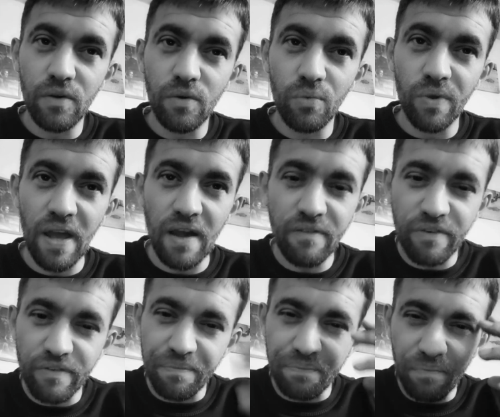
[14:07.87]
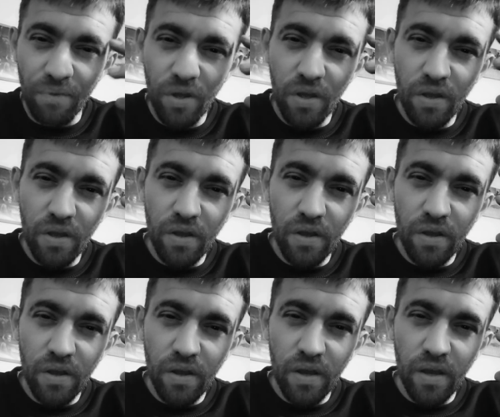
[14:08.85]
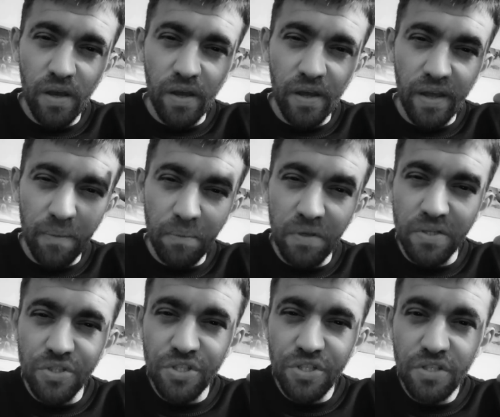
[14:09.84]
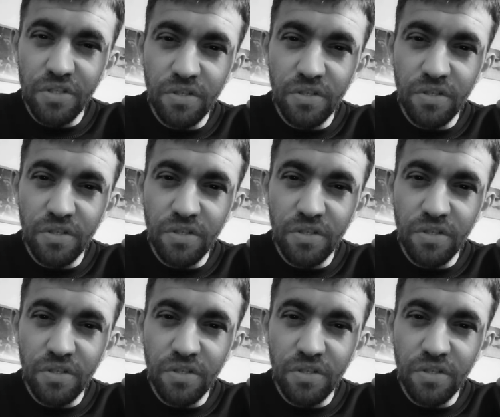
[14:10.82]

We have an image